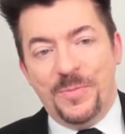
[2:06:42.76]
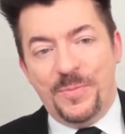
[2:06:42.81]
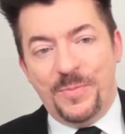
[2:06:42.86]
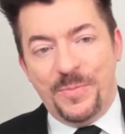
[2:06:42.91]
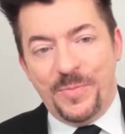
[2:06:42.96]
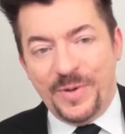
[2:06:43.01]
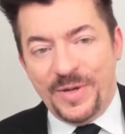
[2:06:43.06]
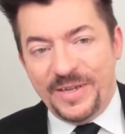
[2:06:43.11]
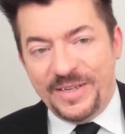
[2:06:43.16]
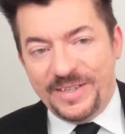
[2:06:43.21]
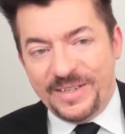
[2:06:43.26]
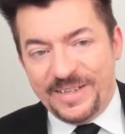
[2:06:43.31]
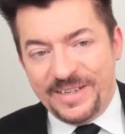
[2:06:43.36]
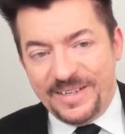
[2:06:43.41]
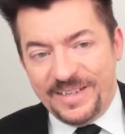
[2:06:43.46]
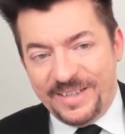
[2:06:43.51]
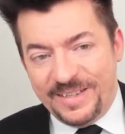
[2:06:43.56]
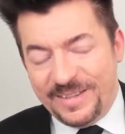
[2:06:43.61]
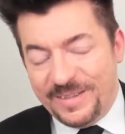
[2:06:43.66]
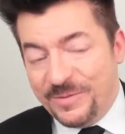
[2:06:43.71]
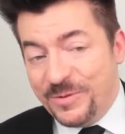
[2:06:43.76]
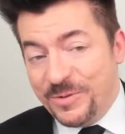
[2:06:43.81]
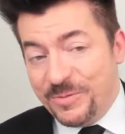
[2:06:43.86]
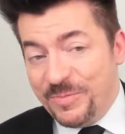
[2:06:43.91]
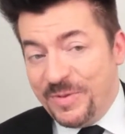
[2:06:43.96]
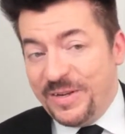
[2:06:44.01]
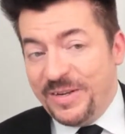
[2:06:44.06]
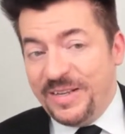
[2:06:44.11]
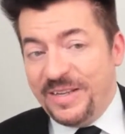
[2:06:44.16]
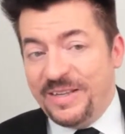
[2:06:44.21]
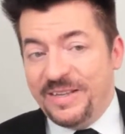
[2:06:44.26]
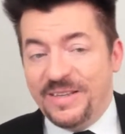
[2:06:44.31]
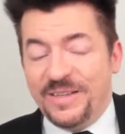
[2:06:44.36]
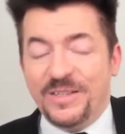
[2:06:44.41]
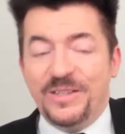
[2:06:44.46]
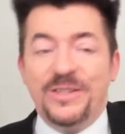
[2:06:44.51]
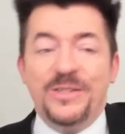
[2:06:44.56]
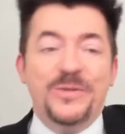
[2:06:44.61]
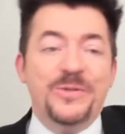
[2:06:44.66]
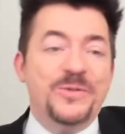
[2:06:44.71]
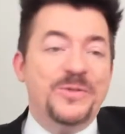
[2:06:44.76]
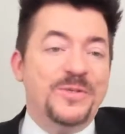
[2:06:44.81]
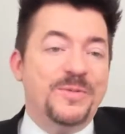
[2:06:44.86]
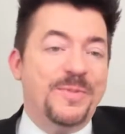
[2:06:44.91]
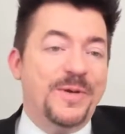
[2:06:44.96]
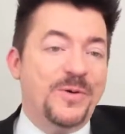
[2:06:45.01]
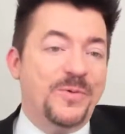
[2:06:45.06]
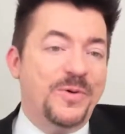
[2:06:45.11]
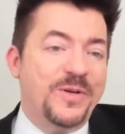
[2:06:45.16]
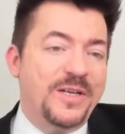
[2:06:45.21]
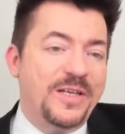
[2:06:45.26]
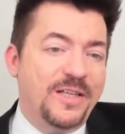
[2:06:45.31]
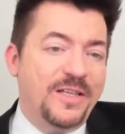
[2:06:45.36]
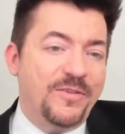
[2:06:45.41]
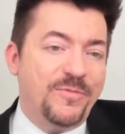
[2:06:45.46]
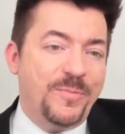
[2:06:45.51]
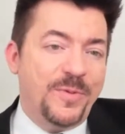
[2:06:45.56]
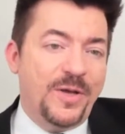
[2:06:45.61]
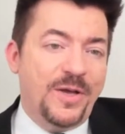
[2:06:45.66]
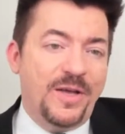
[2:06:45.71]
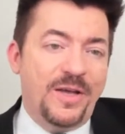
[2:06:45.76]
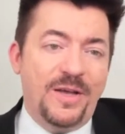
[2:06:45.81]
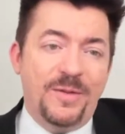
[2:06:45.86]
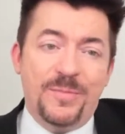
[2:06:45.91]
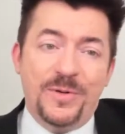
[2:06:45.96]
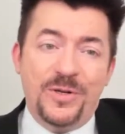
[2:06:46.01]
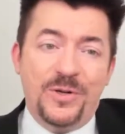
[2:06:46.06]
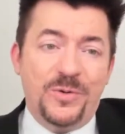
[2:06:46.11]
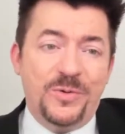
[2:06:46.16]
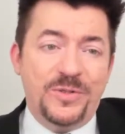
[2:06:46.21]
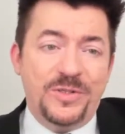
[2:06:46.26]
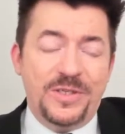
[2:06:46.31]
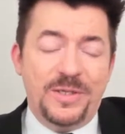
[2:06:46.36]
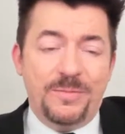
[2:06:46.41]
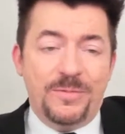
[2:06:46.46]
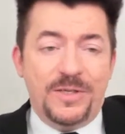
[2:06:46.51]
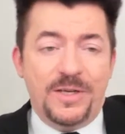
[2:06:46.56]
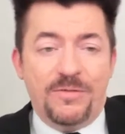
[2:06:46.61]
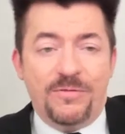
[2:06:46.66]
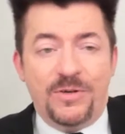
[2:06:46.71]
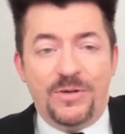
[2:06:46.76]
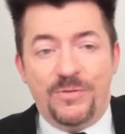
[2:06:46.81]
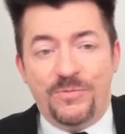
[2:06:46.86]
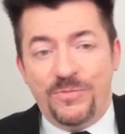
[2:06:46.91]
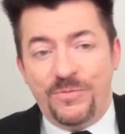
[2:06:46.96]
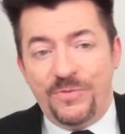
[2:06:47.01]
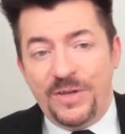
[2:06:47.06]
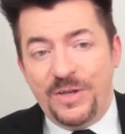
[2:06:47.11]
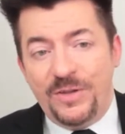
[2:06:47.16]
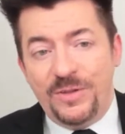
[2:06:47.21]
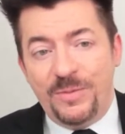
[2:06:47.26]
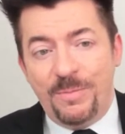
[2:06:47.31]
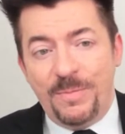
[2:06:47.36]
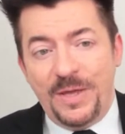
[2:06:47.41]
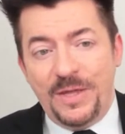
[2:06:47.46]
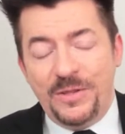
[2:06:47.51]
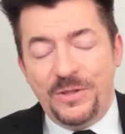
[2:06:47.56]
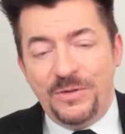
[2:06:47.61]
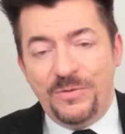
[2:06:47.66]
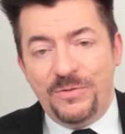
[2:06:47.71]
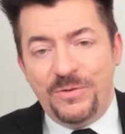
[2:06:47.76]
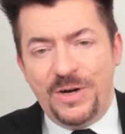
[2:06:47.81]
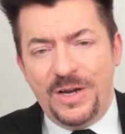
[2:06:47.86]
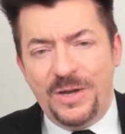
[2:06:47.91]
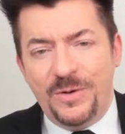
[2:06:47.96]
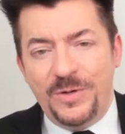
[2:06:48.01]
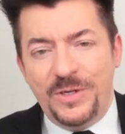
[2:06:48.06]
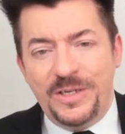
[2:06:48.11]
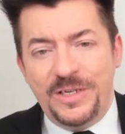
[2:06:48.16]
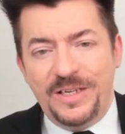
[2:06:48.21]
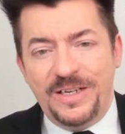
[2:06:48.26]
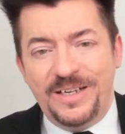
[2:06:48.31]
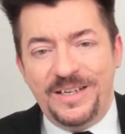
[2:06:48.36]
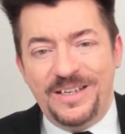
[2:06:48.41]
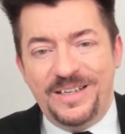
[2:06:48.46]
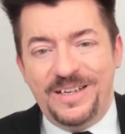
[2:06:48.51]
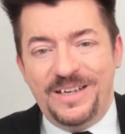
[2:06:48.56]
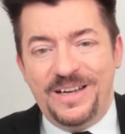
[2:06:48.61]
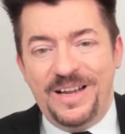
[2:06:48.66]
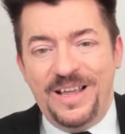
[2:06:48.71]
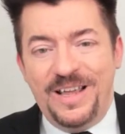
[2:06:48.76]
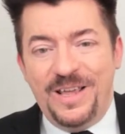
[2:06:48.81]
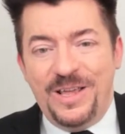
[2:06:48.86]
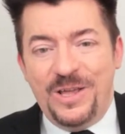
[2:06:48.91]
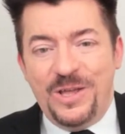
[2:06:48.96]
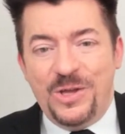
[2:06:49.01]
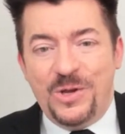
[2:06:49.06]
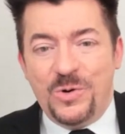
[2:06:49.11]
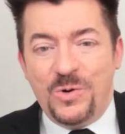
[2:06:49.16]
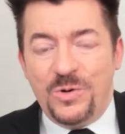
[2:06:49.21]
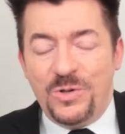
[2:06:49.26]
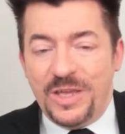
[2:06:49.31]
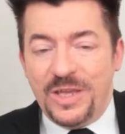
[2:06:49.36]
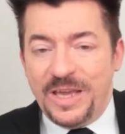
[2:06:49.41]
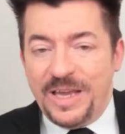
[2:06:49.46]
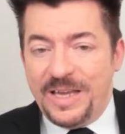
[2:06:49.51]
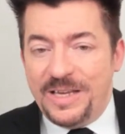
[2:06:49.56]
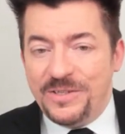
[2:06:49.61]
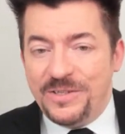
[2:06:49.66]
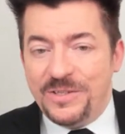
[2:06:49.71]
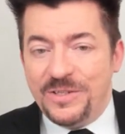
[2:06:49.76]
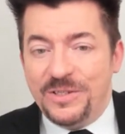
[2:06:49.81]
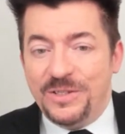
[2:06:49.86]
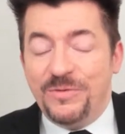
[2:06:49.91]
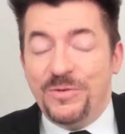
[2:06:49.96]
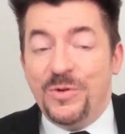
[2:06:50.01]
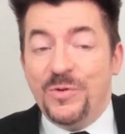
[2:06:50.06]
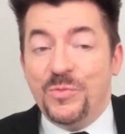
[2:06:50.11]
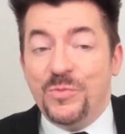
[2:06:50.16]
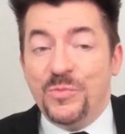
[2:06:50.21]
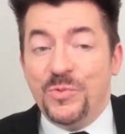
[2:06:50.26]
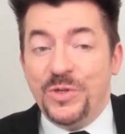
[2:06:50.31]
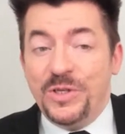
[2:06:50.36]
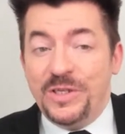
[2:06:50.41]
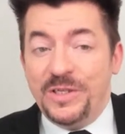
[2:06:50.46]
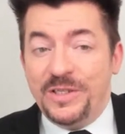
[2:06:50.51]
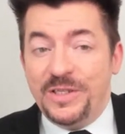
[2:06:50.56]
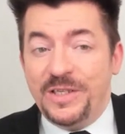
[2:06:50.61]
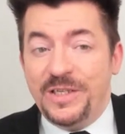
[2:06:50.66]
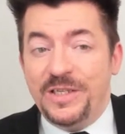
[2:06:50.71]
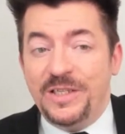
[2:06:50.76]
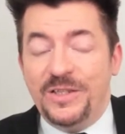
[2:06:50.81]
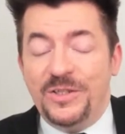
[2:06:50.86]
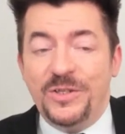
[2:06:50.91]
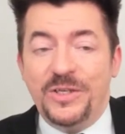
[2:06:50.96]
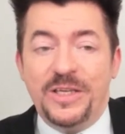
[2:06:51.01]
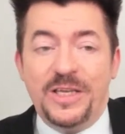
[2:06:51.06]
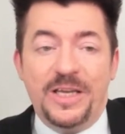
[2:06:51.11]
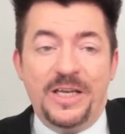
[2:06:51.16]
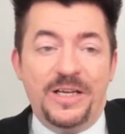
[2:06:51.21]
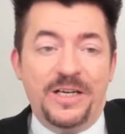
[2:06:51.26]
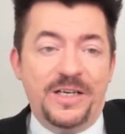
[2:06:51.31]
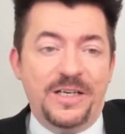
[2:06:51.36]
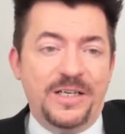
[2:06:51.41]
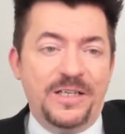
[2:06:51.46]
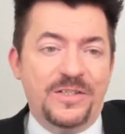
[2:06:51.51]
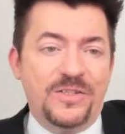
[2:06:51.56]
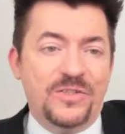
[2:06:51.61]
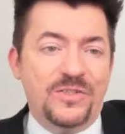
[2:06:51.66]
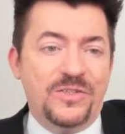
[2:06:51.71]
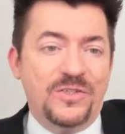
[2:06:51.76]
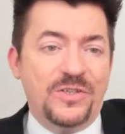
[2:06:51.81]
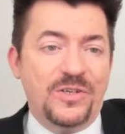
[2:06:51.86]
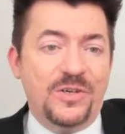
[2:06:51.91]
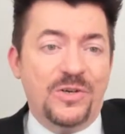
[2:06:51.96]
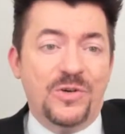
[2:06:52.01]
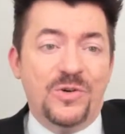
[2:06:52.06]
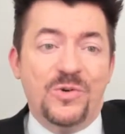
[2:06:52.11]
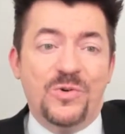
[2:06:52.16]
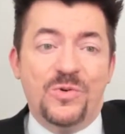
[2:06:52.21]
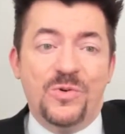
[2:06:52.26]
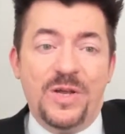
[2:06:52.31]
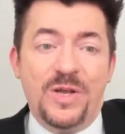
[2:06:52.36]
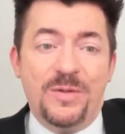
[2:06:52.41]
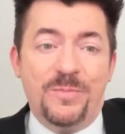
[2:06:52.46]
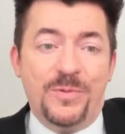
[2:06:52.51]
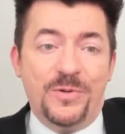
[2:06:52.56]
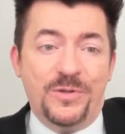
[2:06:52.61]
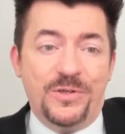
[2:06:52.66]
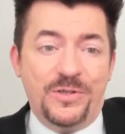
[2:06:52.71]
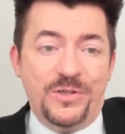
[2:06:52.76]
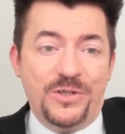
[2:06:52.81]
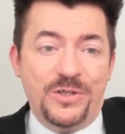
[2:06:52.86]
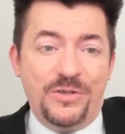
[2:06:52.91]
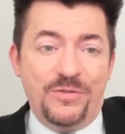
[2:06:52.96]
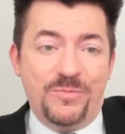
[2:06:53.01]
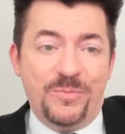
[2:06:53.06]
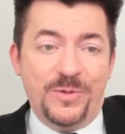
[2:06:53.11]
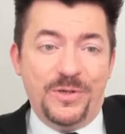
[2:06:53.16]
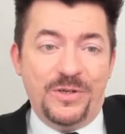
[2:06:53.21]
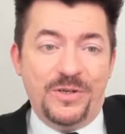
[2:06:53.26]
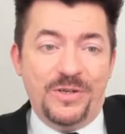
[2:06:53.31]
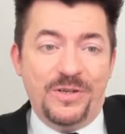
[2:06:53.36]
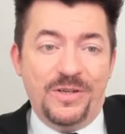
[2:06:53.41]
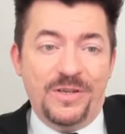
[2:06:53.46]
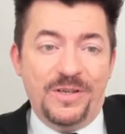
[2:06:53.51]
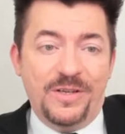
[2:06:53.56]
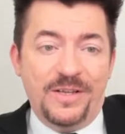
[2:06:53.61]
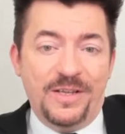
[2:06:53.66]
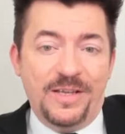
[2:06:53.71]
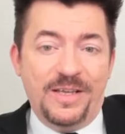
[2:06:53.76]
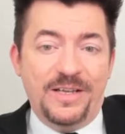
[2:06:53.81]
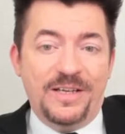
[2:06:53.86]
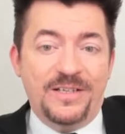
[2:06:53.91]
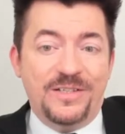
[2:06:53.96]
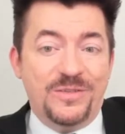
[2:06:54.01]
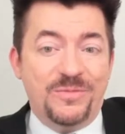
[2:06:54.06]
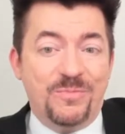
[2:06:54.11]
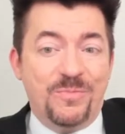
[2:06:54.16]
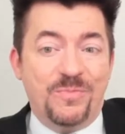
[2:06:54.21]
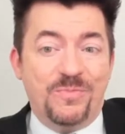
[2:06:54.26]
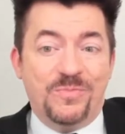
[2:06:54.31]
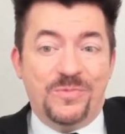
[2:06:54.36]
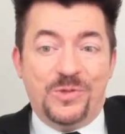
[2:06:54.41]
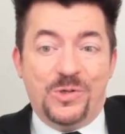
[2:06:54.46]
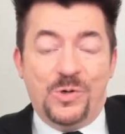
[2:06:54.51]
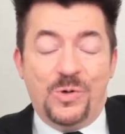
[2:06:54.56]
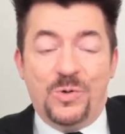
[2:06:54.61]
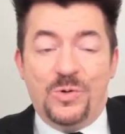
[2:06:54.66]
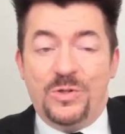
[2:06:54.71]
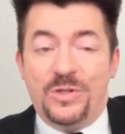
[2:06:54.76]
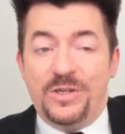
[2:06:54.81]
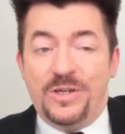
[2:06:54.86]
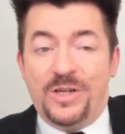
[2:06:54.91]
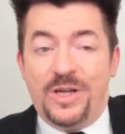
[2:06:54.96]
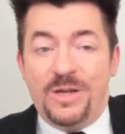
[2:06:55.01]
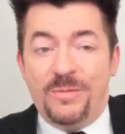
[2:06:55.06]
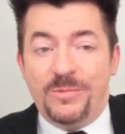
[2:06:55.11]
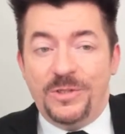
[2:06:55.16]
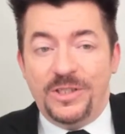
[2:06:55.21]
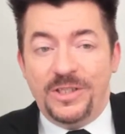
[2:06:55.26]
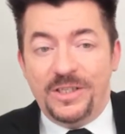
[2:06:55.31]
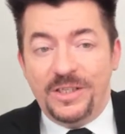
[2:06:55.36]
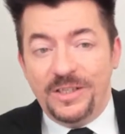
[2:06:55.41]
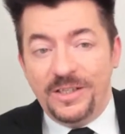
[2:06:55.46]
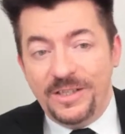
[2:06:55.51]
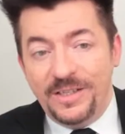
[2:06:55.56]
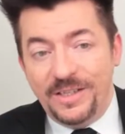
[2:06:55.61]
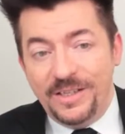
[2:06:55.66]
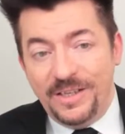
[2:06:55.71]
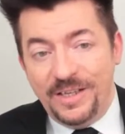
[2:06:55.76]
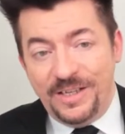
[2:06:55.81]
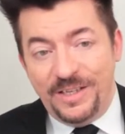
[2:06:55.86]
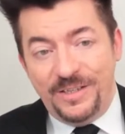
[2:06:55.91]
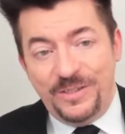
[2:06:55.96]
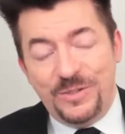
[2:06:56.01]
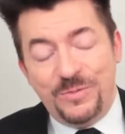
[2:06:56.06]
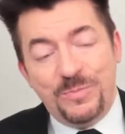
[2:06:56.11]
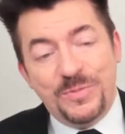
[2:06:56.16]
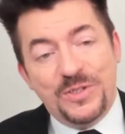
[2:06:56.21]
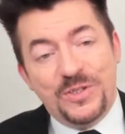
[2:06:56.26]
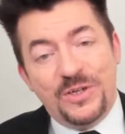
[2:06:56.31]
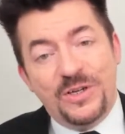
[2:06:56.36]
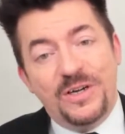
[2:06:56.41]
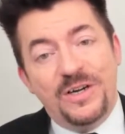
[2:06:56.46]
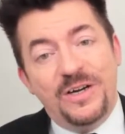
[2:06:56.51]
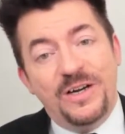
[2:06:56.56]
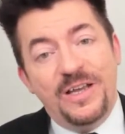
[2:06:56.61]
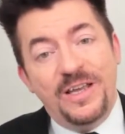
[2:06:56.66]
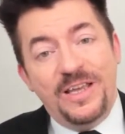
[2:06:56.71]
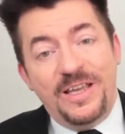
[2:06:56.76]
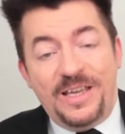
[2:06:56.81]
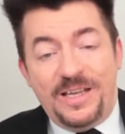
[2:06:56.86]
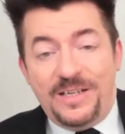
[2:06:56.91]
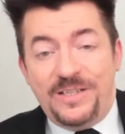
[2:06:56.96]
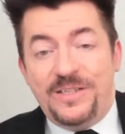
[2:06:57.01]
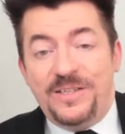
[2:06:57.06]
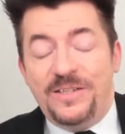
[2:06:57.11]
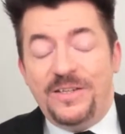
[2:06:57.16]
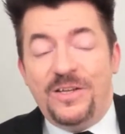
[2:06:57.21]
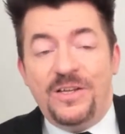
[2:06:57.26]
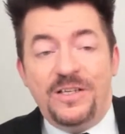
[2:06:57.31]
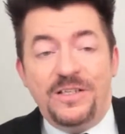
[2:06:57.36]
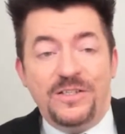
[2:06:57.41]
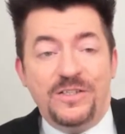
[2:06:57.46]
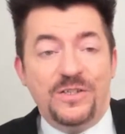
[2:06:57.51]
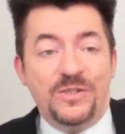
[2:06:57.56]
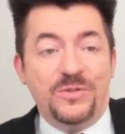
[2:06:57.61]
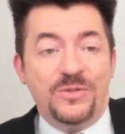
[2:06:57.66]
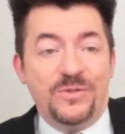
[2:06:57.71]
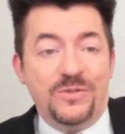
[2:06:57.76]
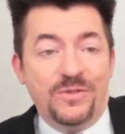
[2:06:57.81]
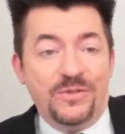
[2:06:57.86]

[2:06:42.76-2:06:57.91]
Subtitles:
but there were many clues about what he left behind, but no one seems to ever have found the method for how he did it. And Coral Castle, if you really look at it, it's an incredible achievement, and it's a total anomaly. It's bizarre, and it's in the hot zone.